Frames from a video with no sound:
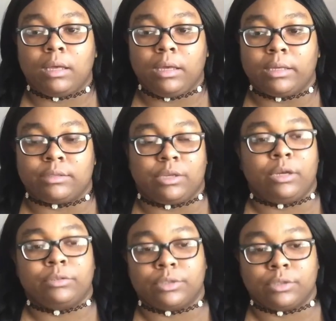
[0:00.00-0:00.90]
he is
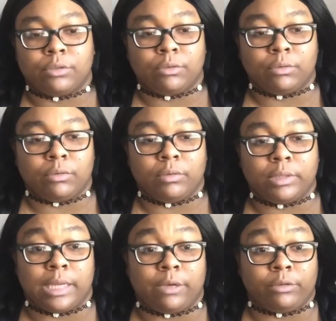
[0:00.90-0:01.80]
also
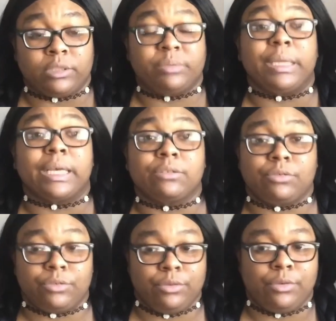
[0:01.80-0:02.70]
now going to speak
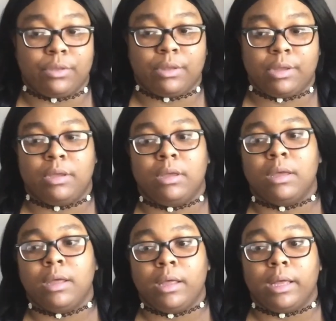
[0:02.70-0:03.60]
his truth
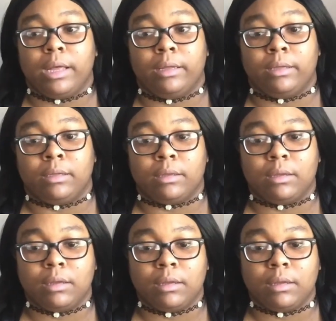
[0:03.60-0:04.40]
and